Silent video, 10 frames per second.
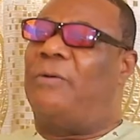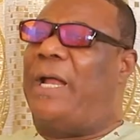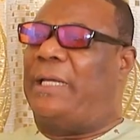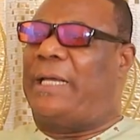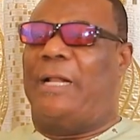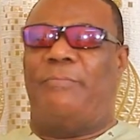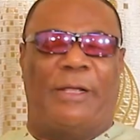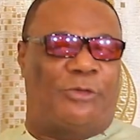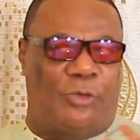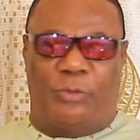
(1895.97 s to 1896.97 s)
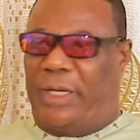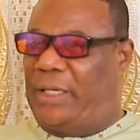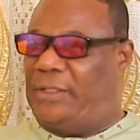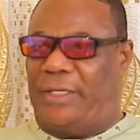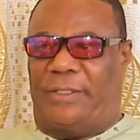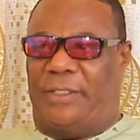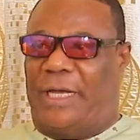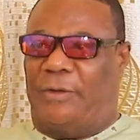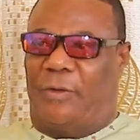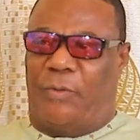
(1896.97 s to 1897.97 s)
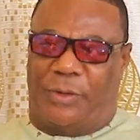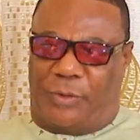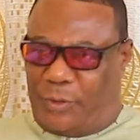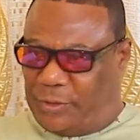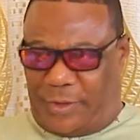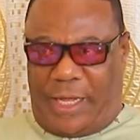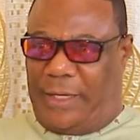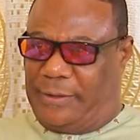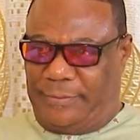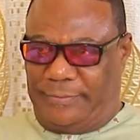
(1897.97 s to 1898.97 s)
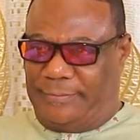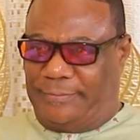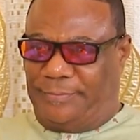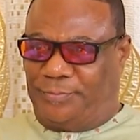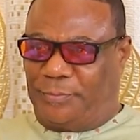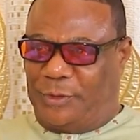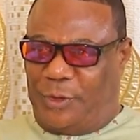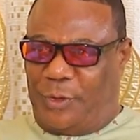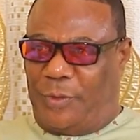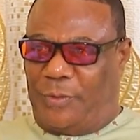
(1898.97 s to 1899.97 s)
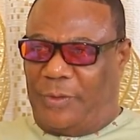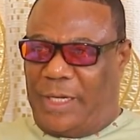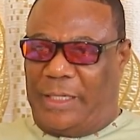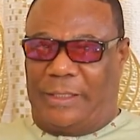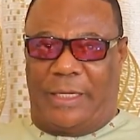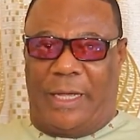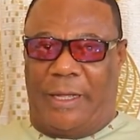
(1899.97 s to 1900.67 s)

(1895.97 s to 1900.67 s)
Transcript: radical by so many churches. Yeah. I don't want to go into that. You know, and...